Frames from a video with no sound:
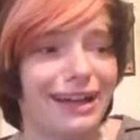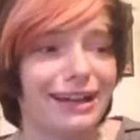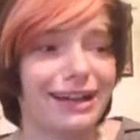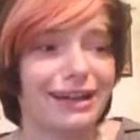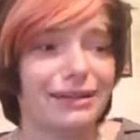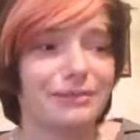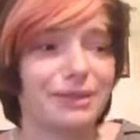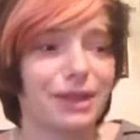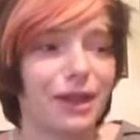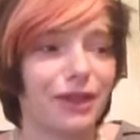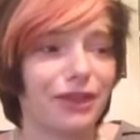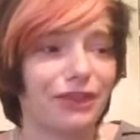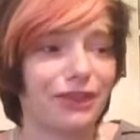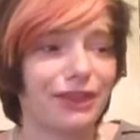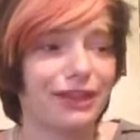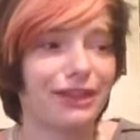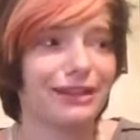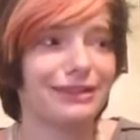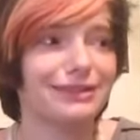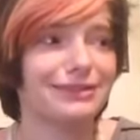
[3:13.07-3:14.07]
I'm
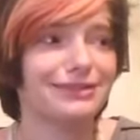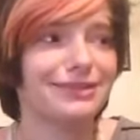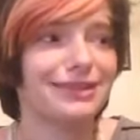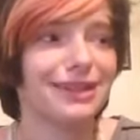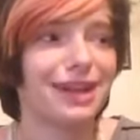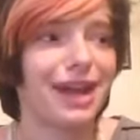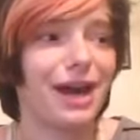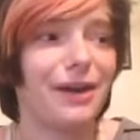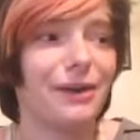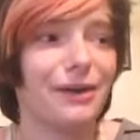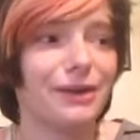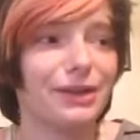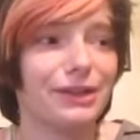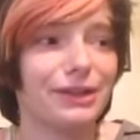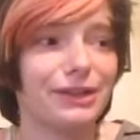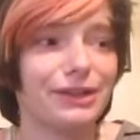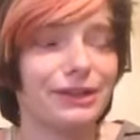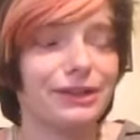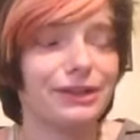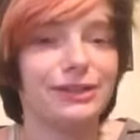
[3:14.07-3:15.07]
nothing, how are
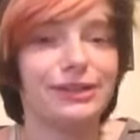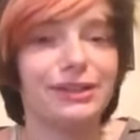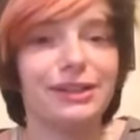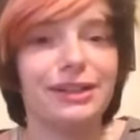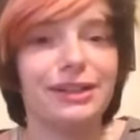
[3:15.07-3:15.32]
you?